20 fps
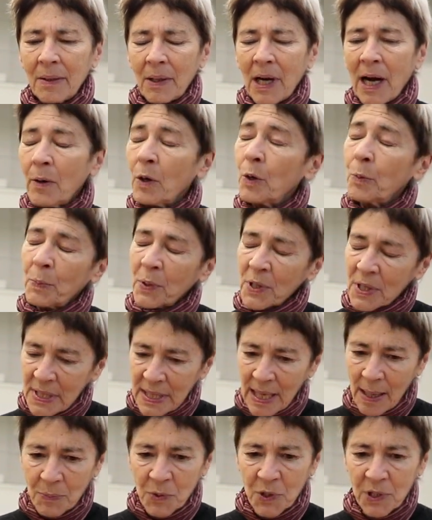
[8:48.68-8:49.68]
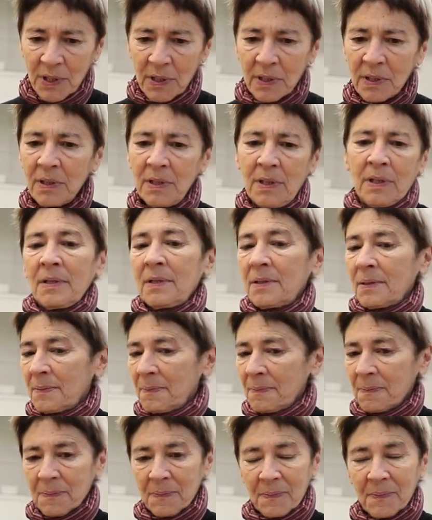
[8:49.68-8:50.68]
our perceptions
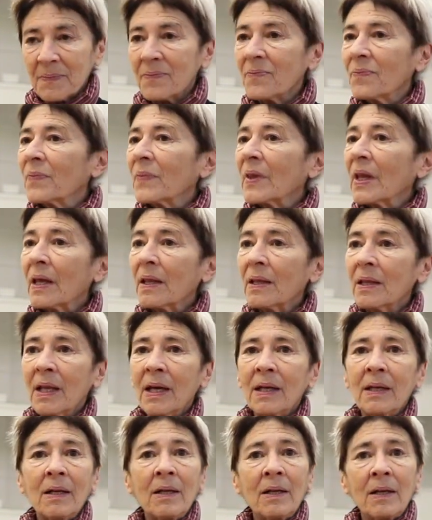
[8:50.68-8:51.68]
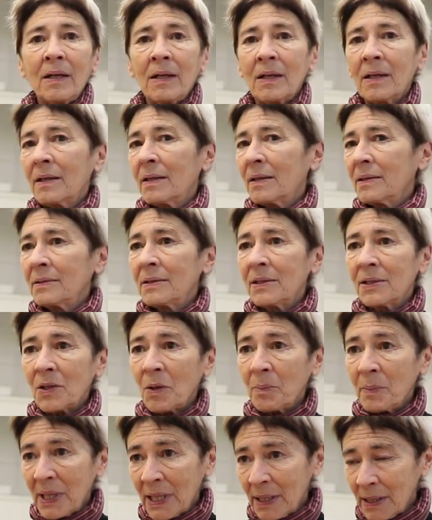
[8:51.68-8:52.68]
that are on so
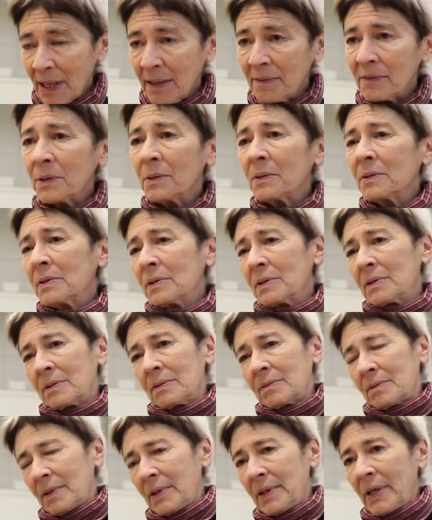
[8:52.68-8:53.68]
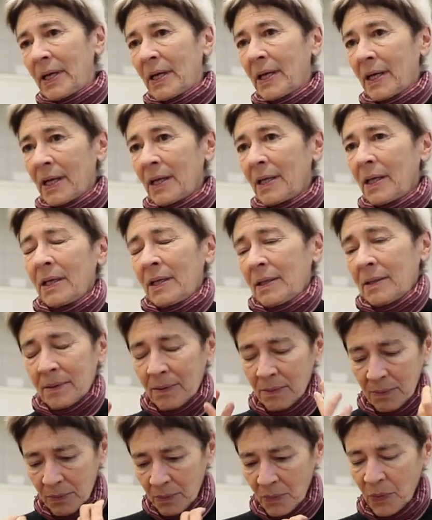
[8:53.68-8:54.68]
many levels
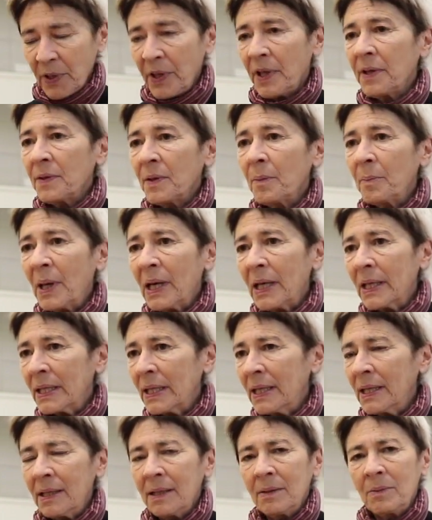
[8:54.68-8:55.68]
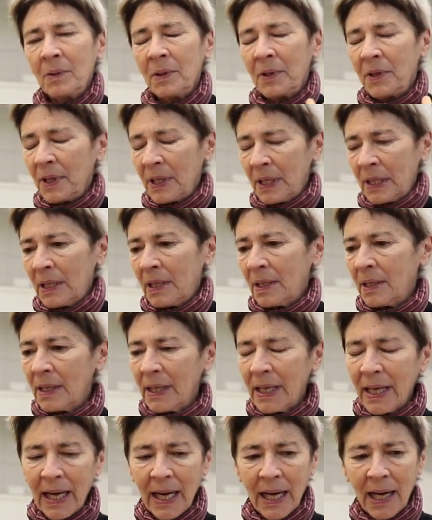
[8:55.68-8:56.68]
within the body, within
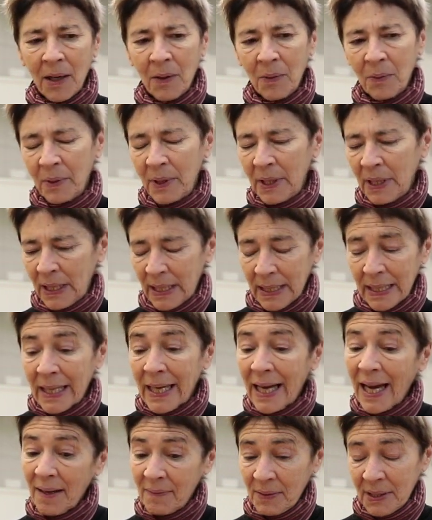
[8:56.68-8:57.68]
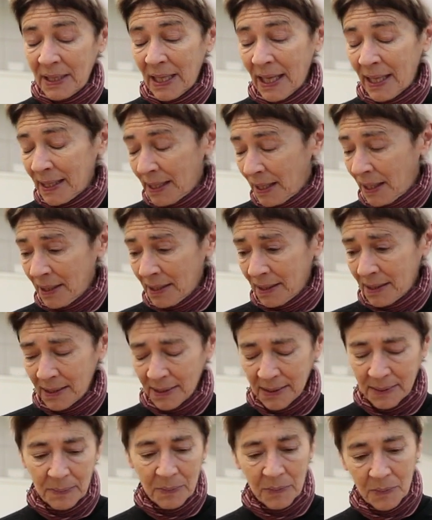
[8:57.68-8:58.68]
how we have a dialogue
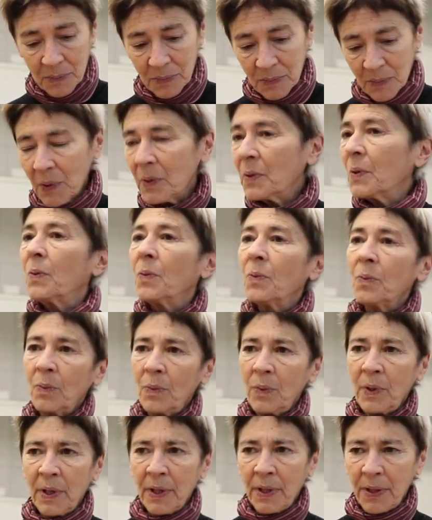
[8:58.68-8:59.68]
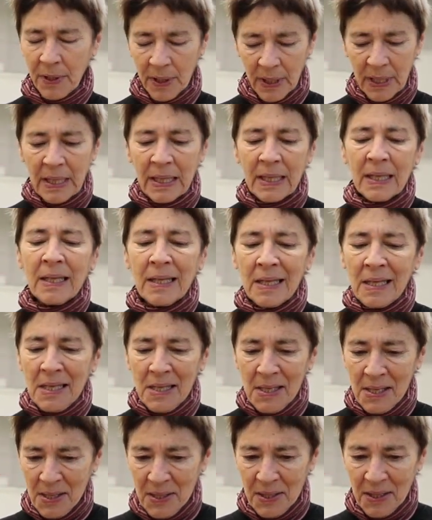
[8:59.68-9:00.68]
with
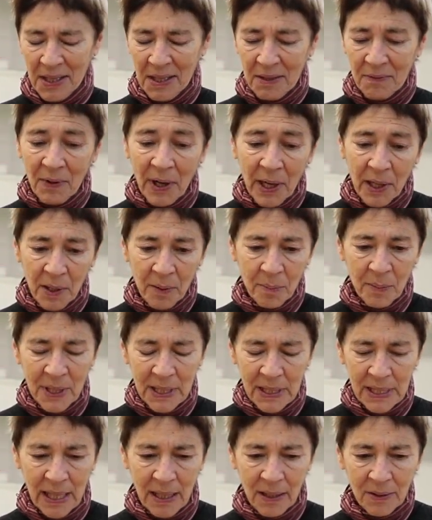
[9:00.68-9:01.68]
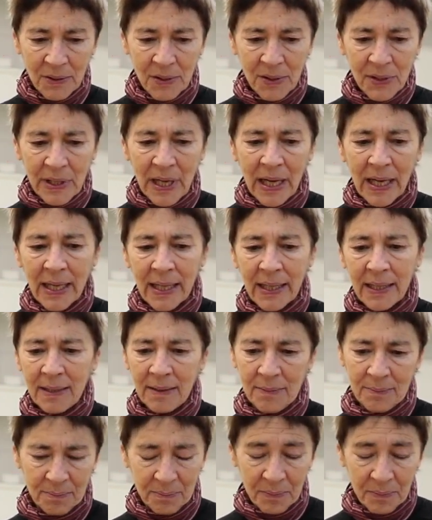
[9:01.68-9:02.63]
the environment outside,